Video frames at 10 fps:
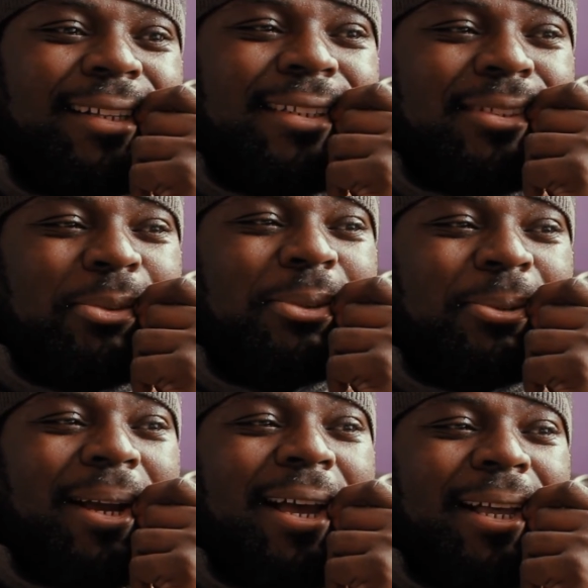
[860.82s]
this was a
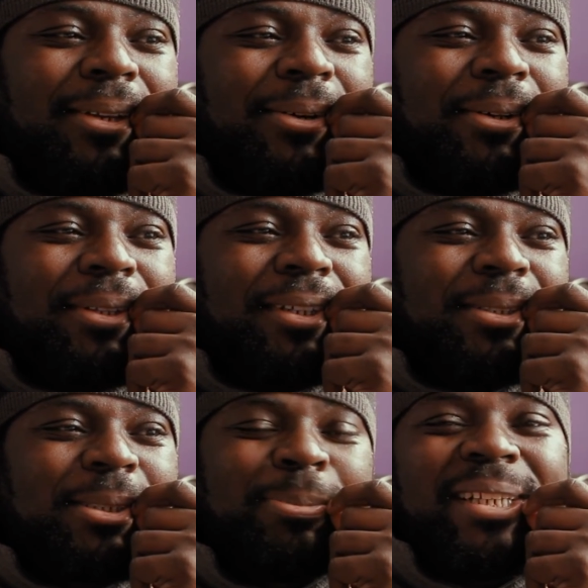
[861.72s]
rant in all
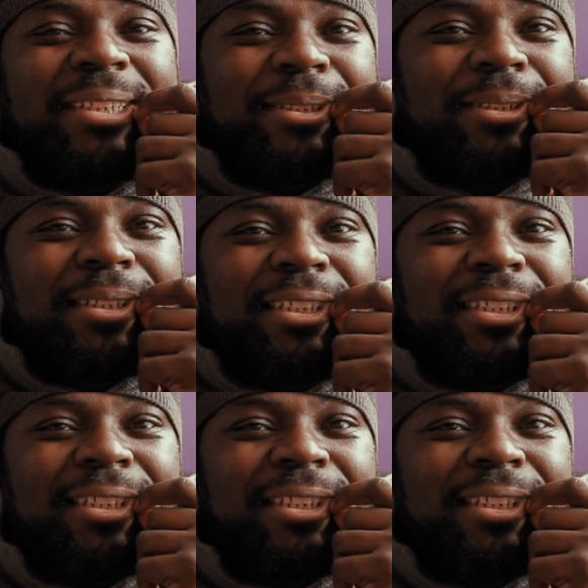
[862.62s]
its splendor